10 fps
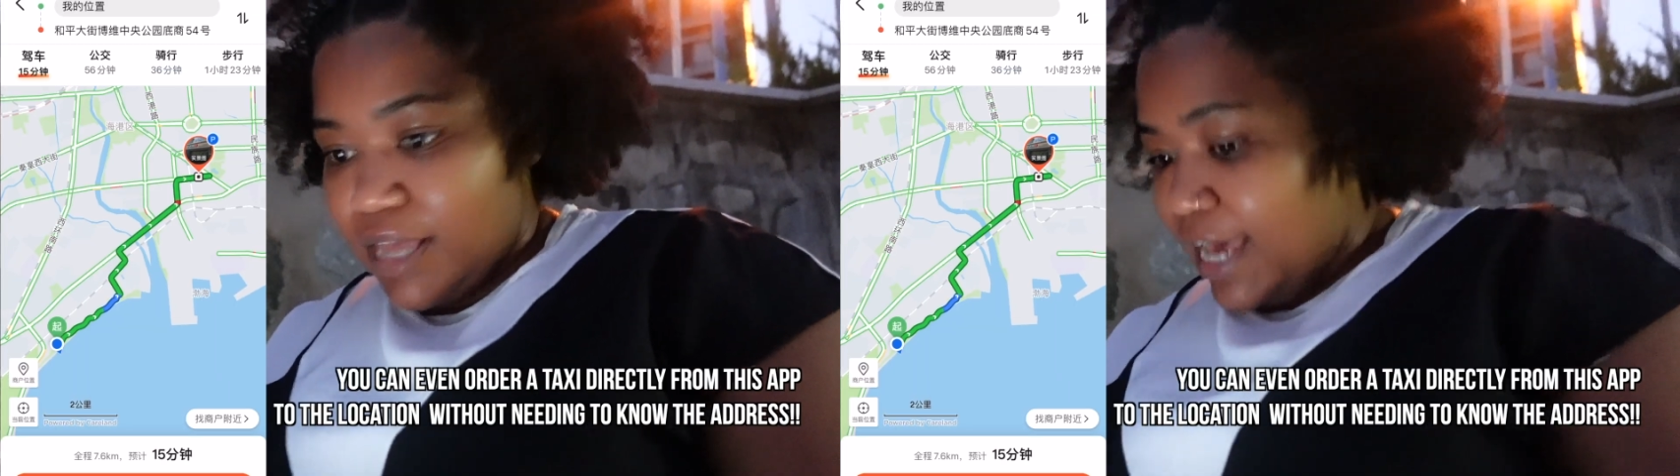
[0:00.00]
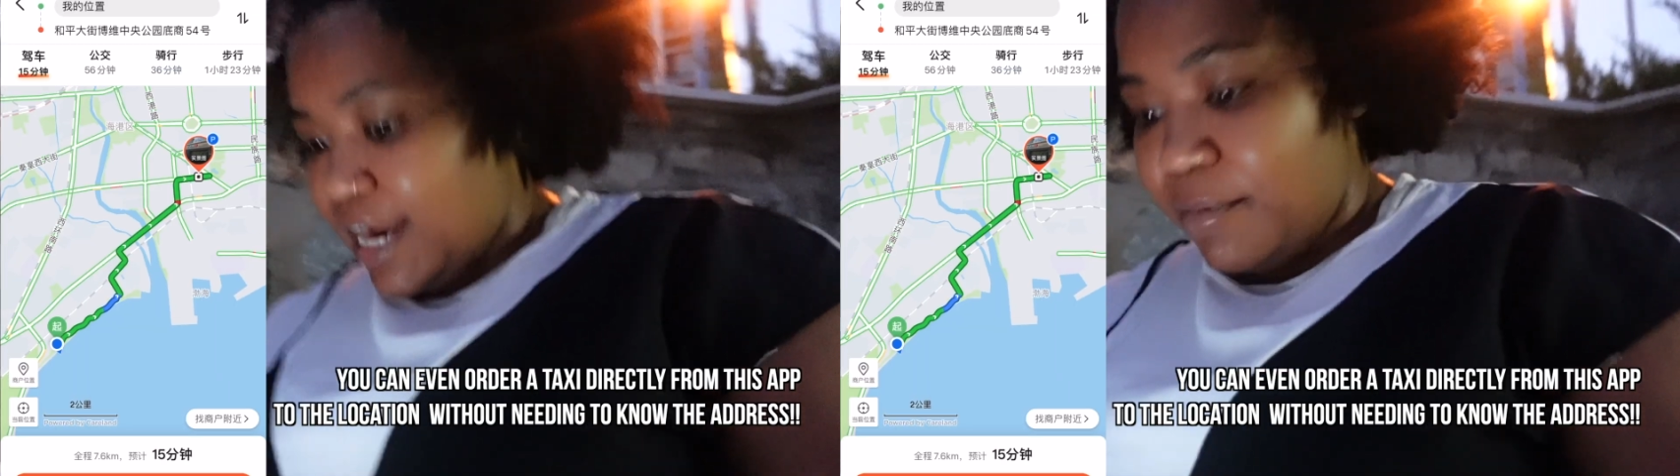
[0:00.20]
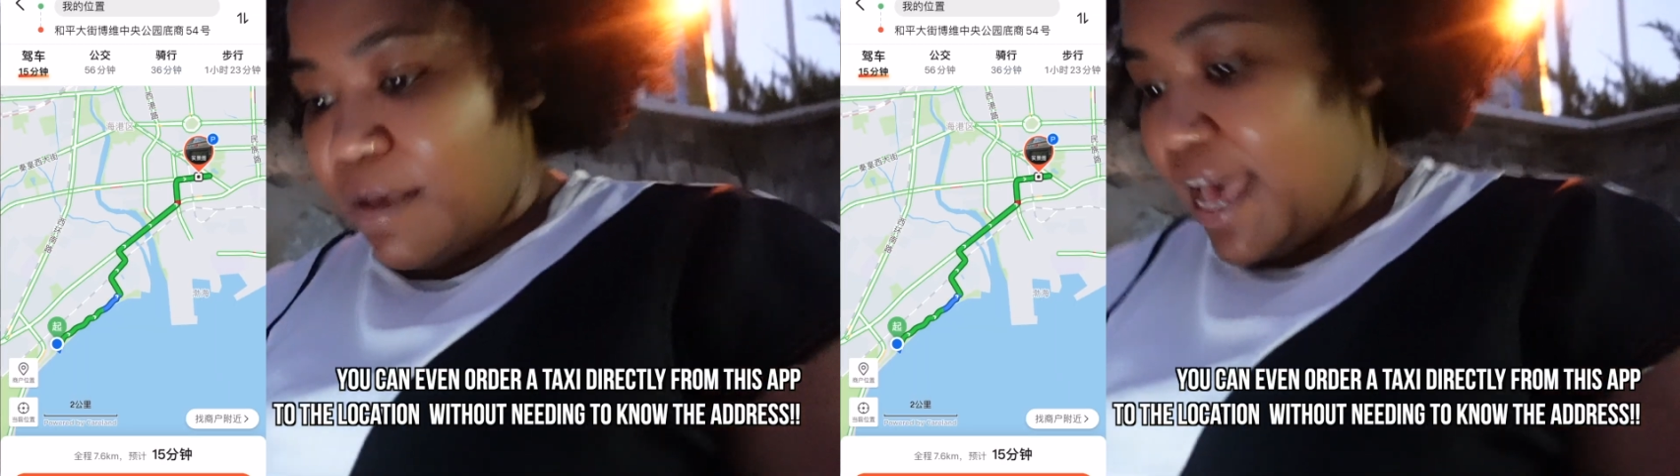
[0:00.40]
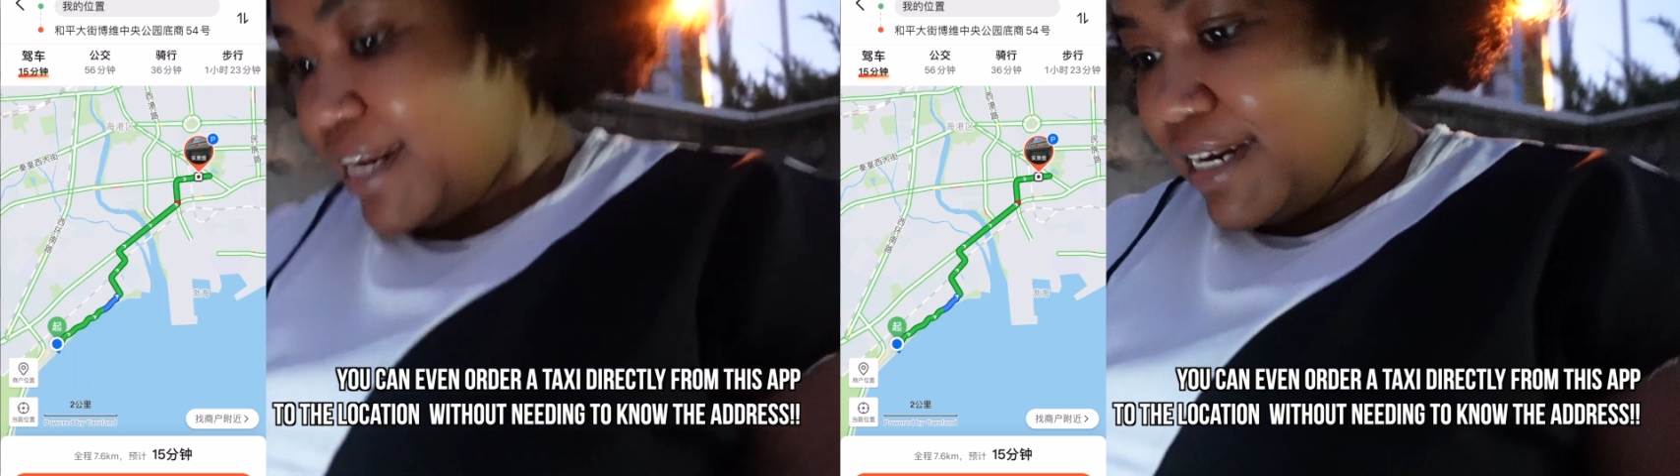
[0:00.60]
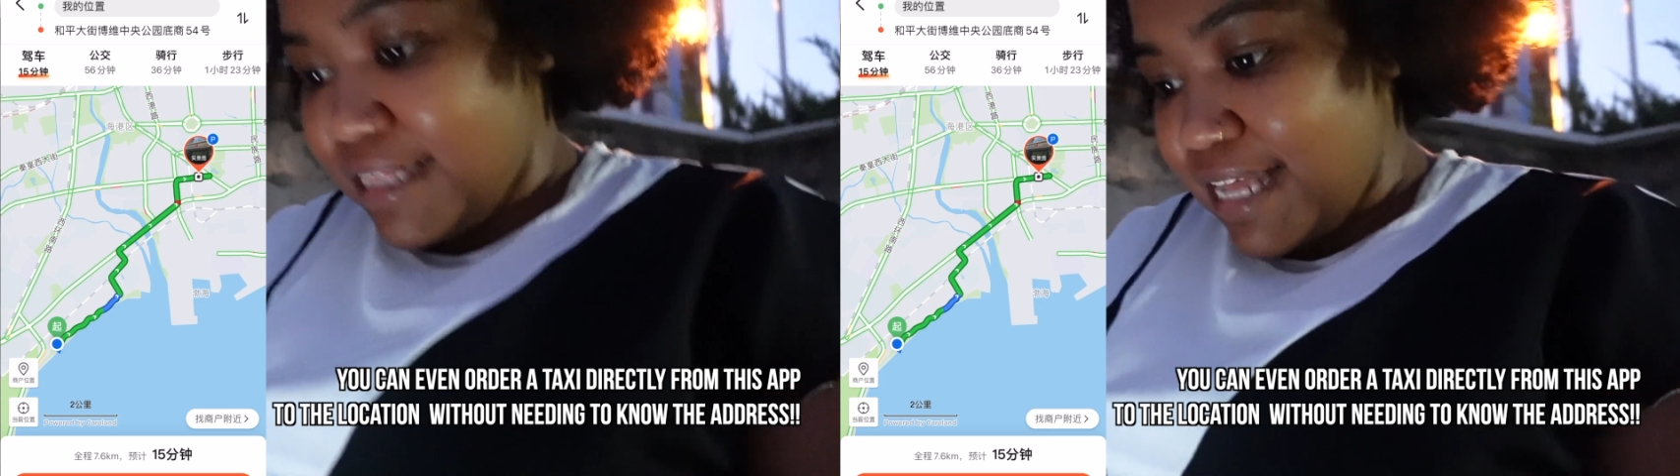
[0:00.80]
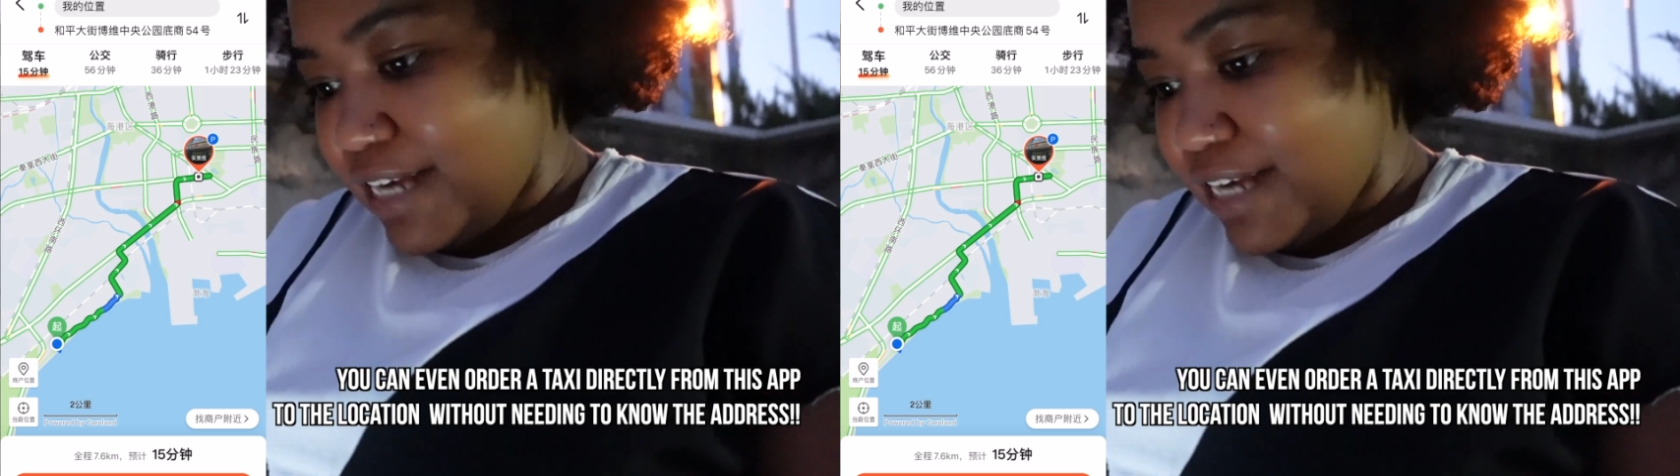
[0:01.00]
and I'm headed in that